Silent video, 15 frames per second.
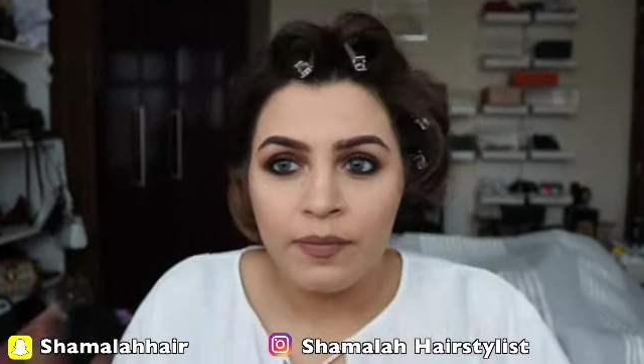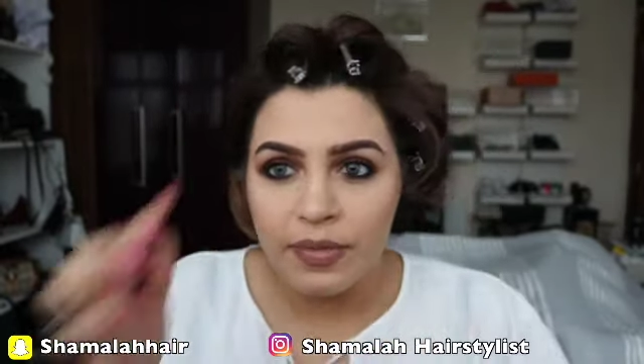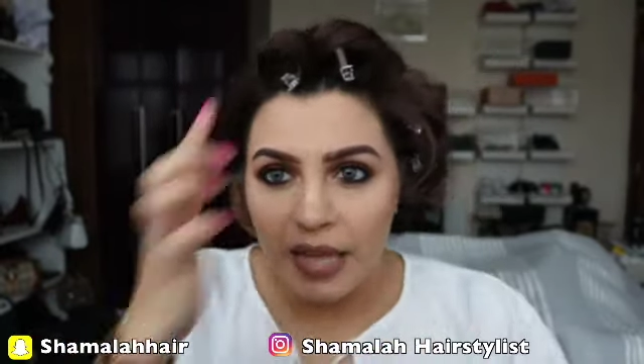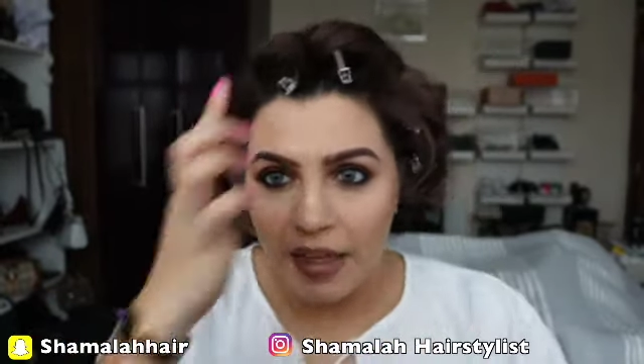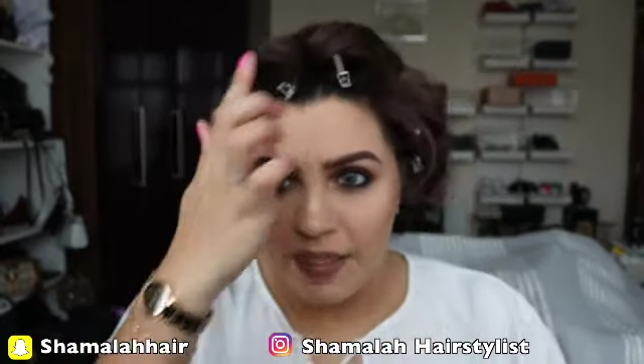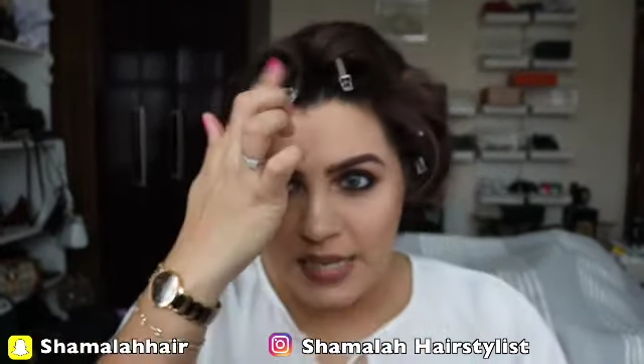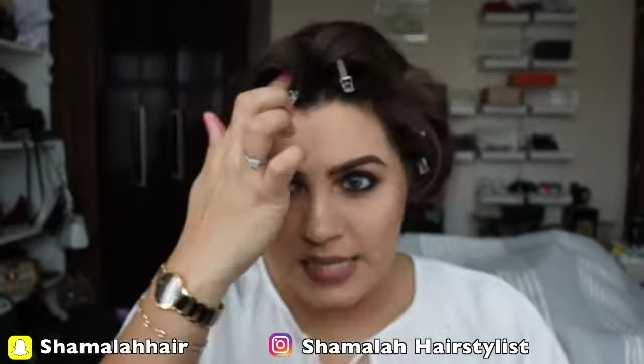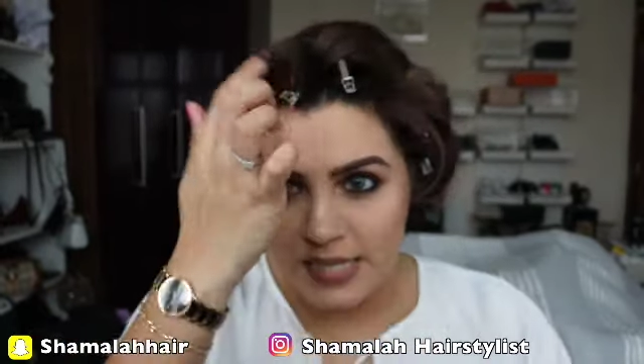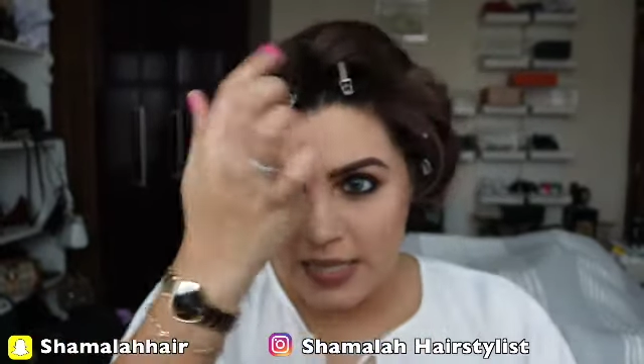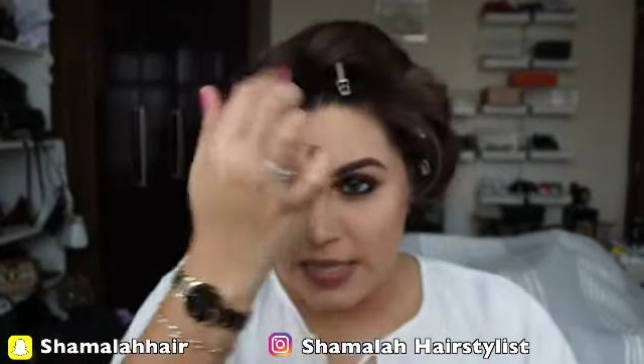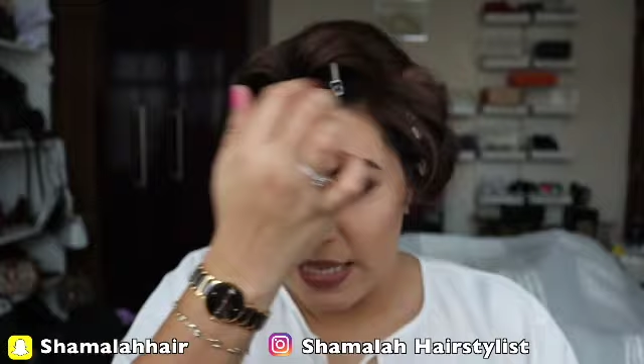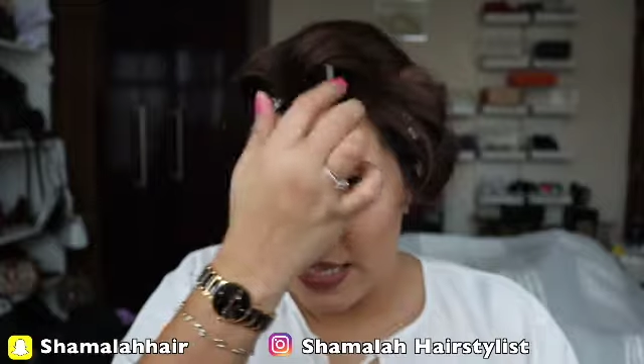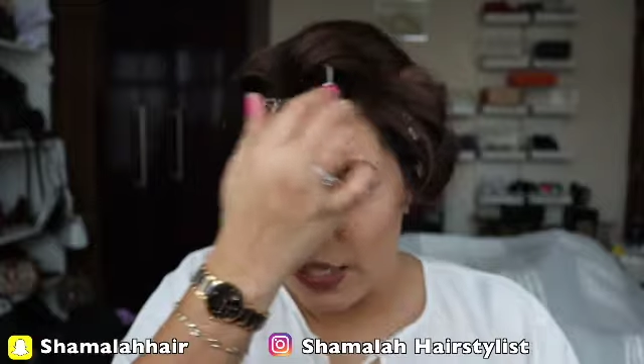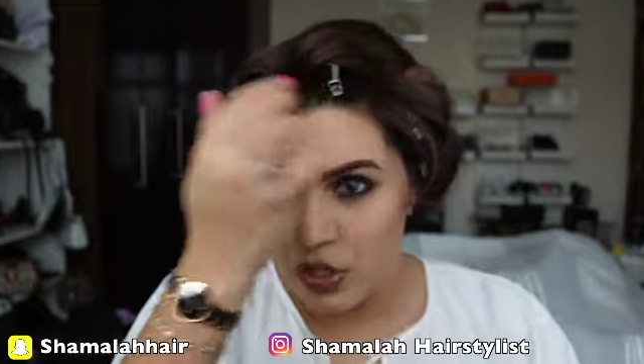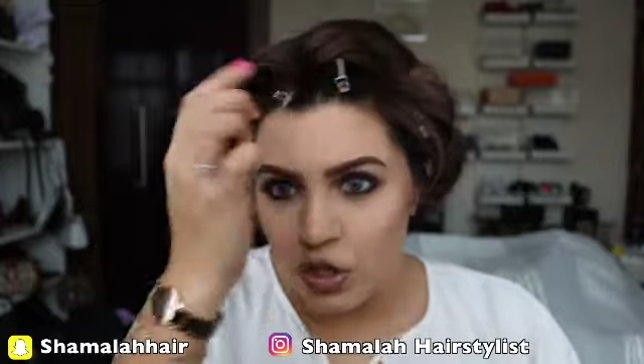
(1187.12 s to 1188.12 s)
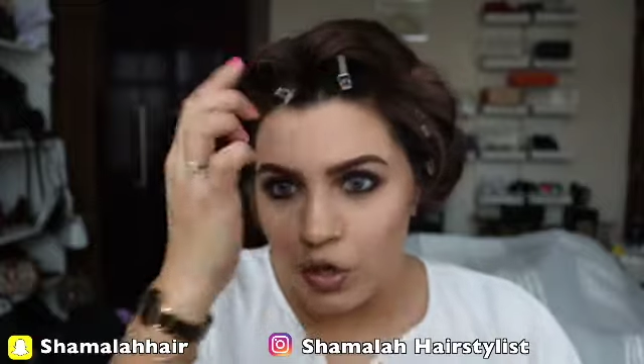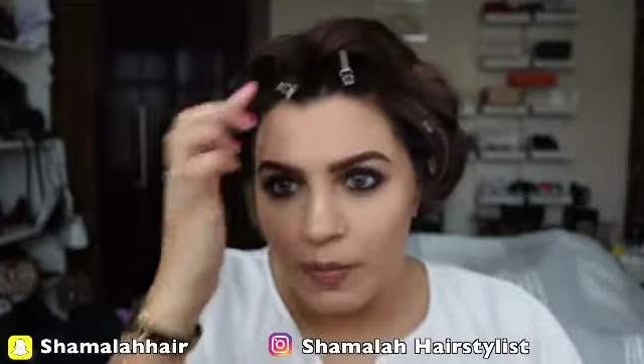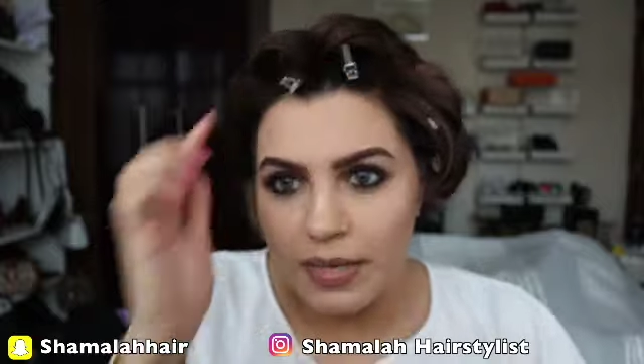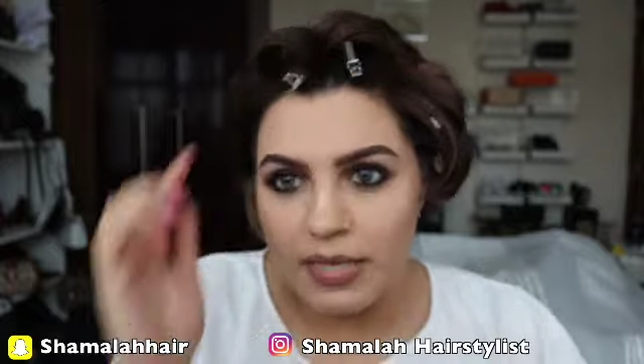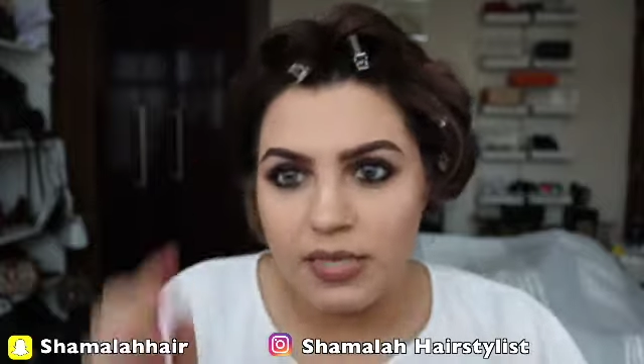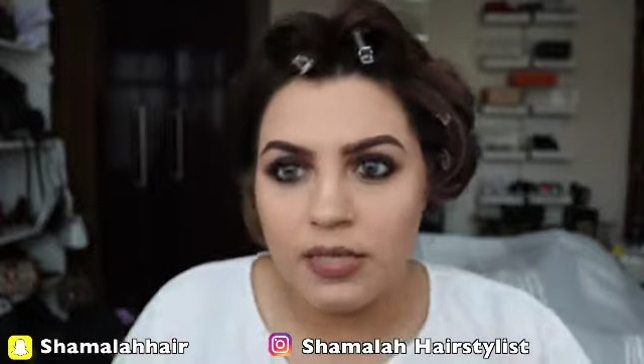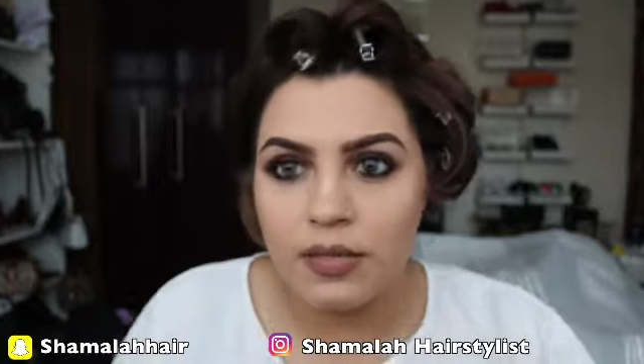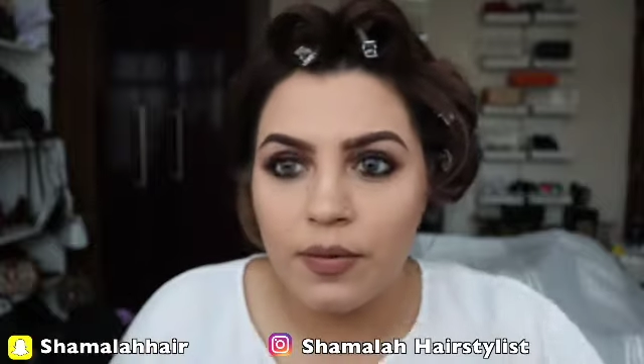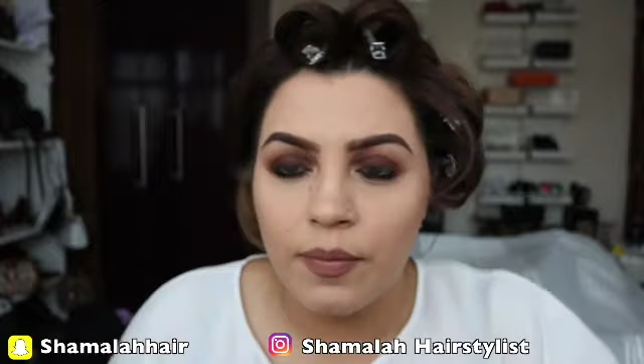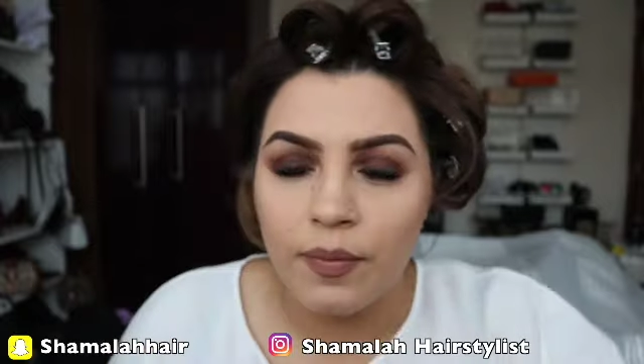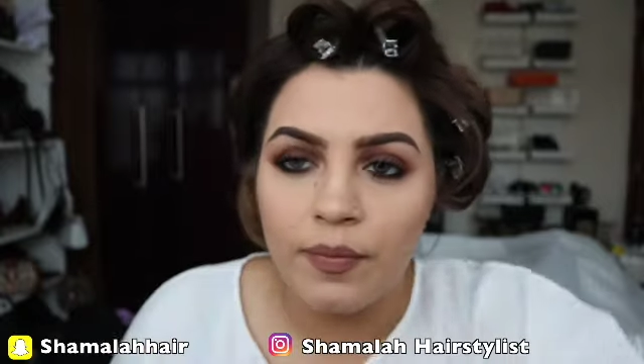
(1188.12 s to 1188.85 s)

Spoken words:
Now these two bits